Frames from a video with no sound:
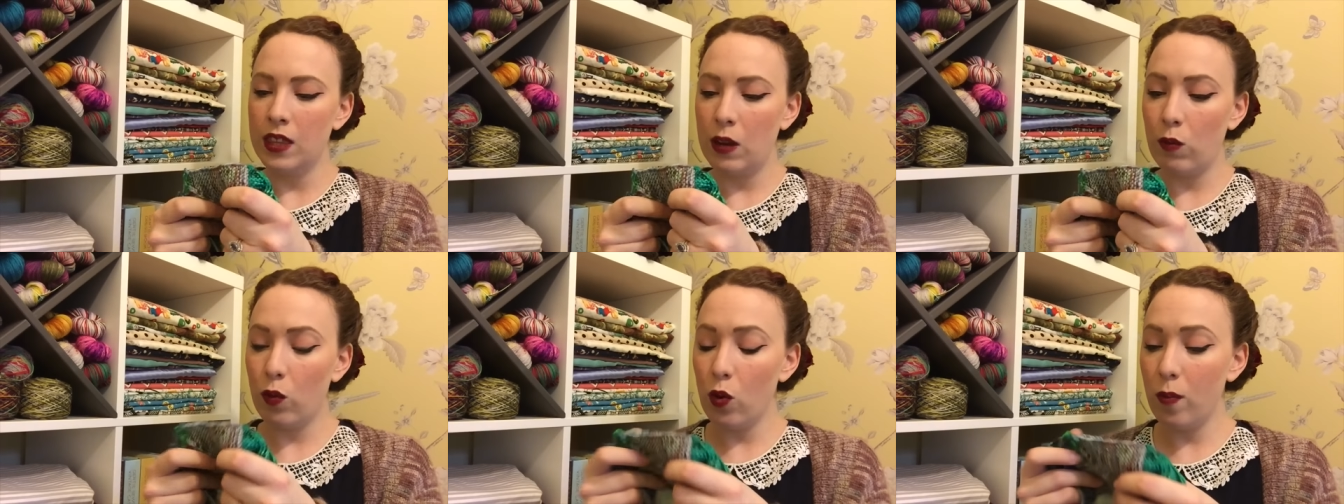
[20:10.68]

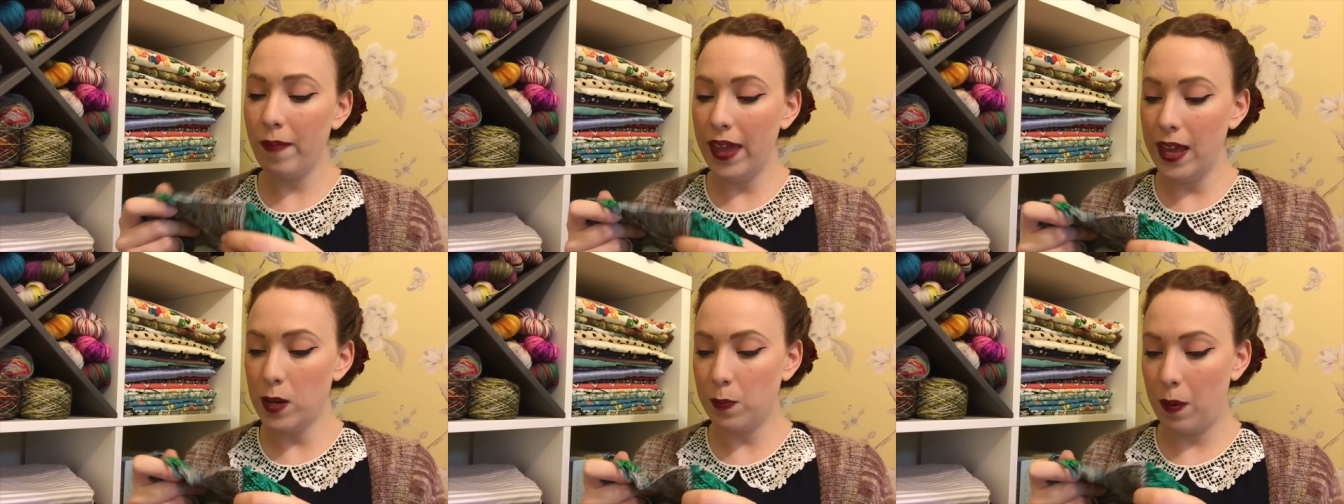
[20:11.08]
They were all
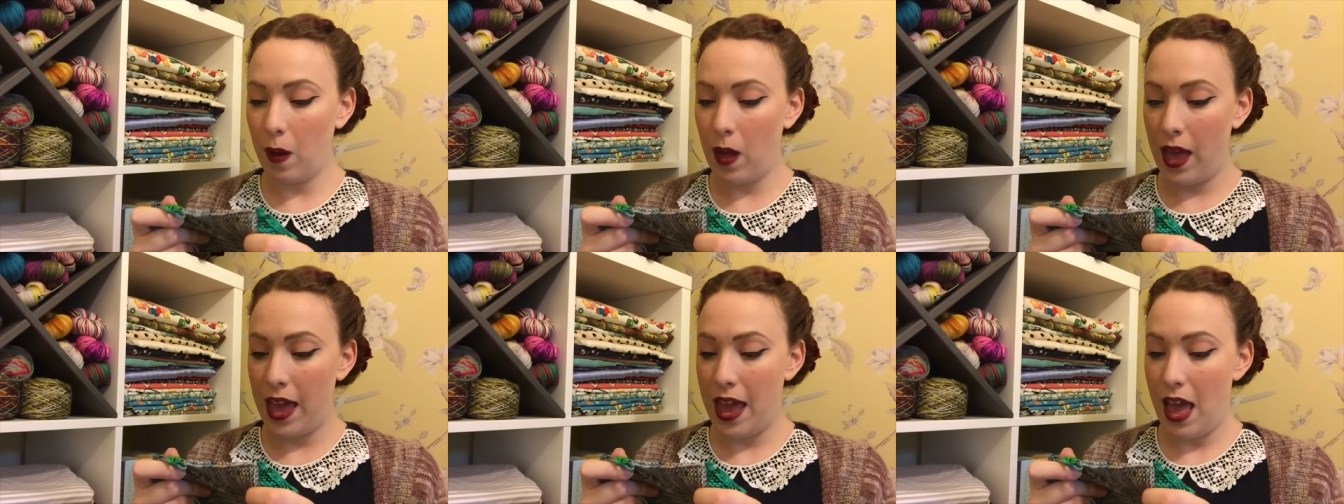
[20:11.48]
made
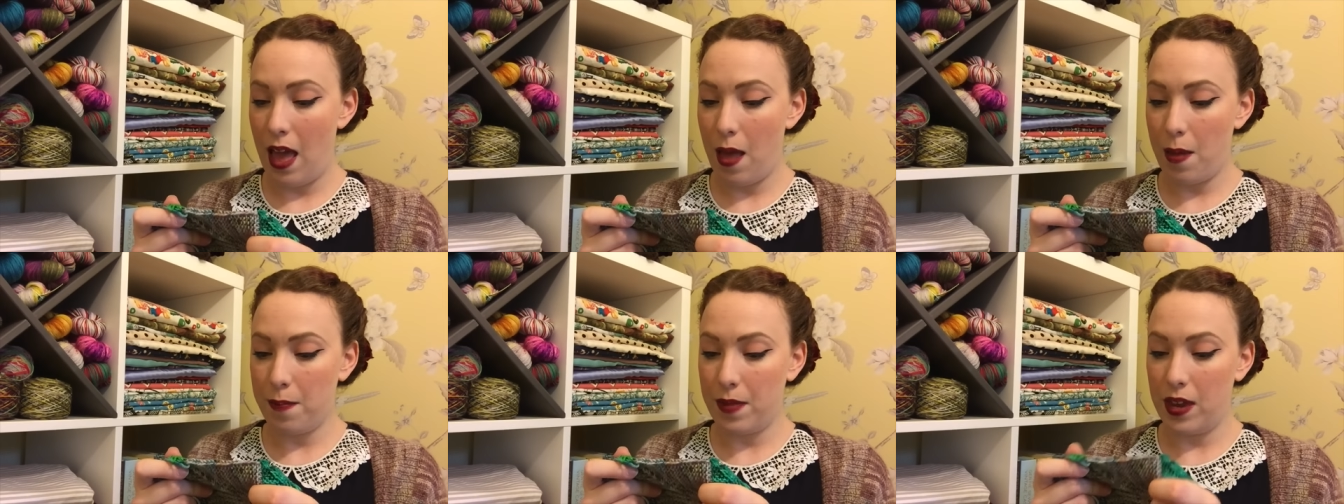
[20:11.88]
by
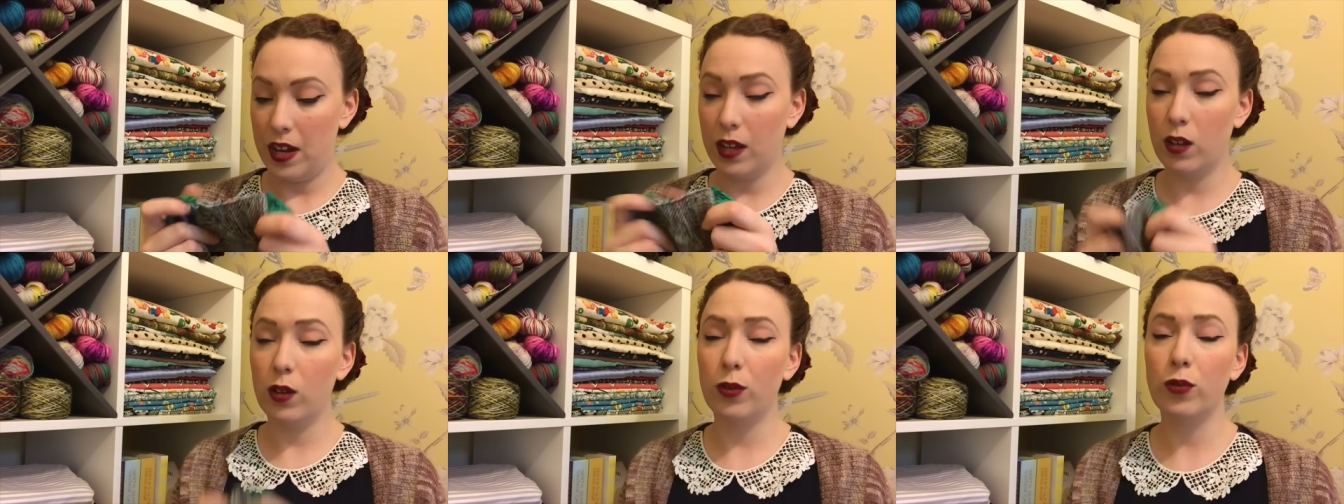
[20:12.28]
um, an
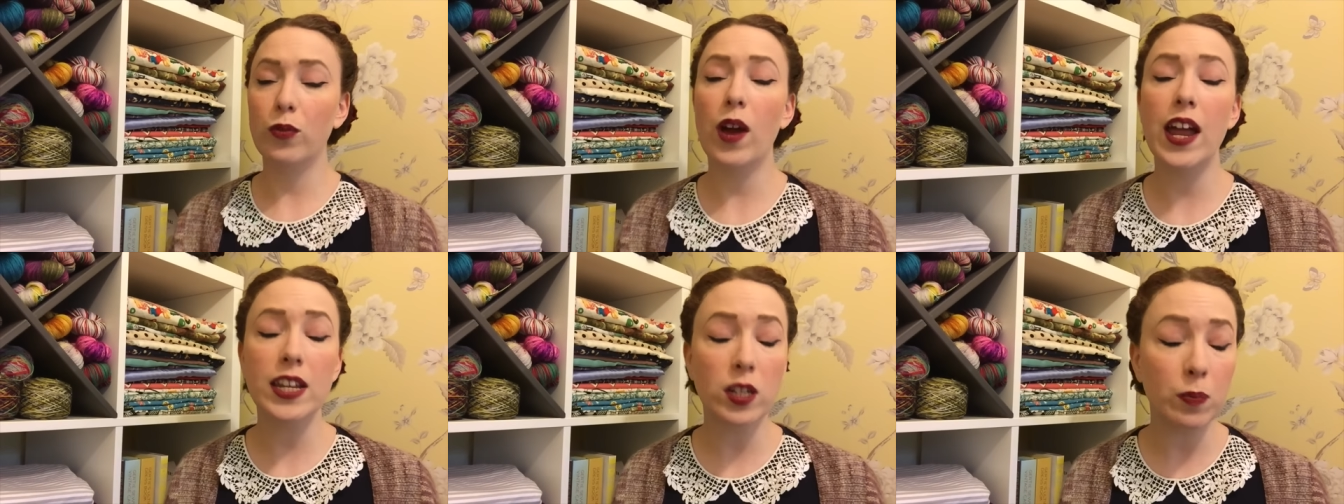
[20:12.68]

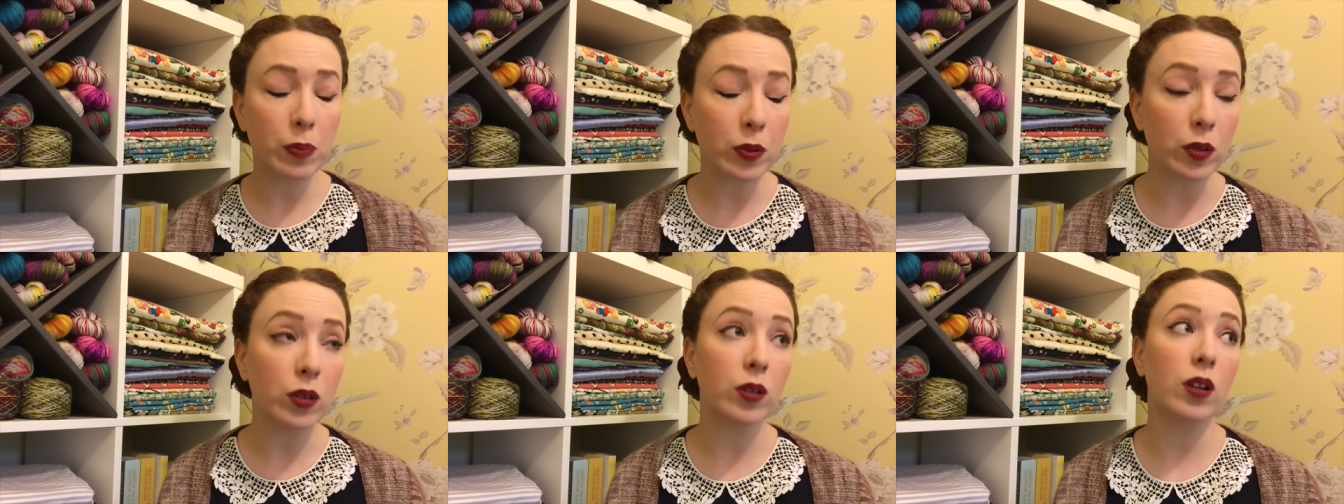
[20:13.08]

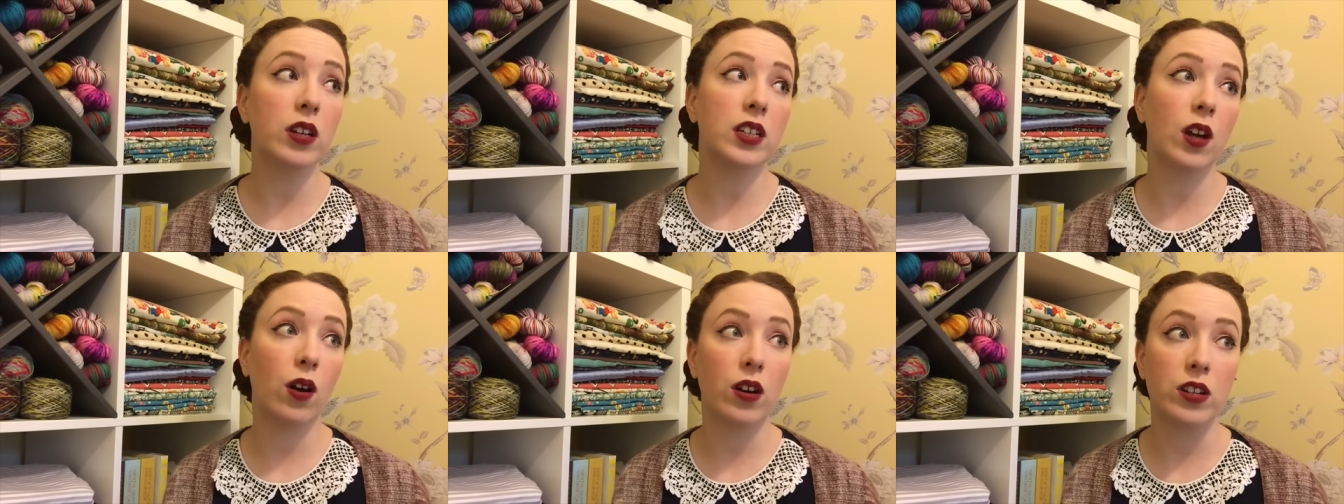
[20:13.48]
incredible
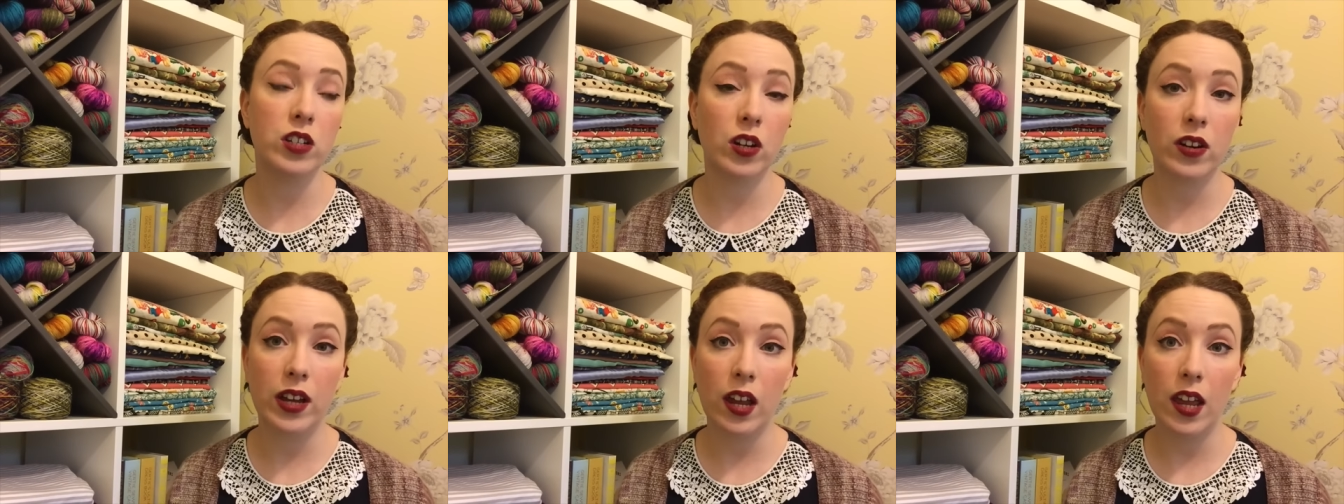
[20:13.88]
yarn
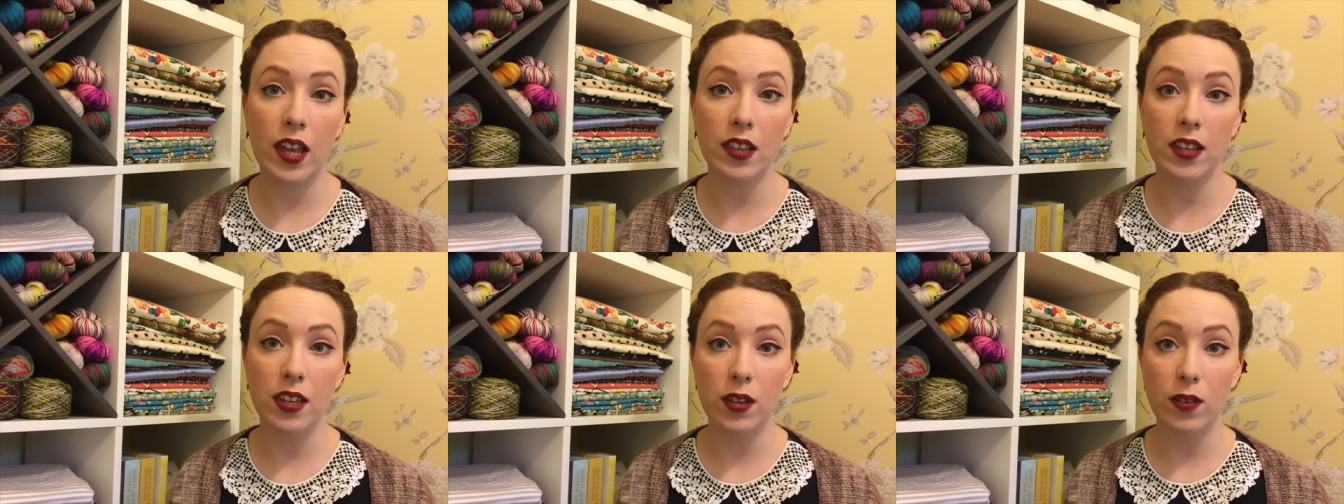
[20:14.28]
dyer
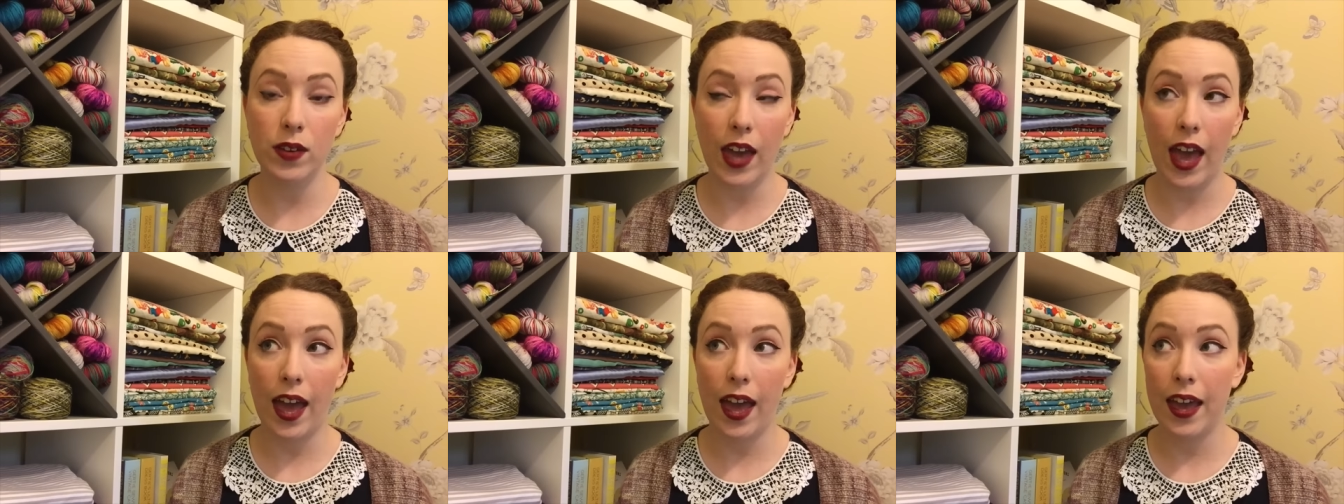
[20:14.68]
in the
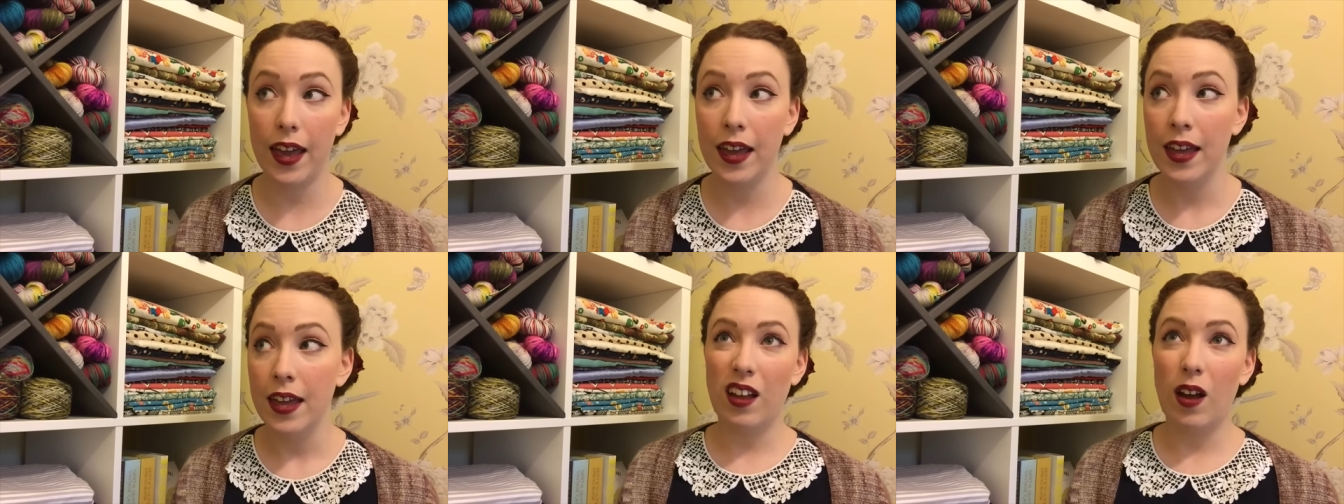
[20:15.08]
UK.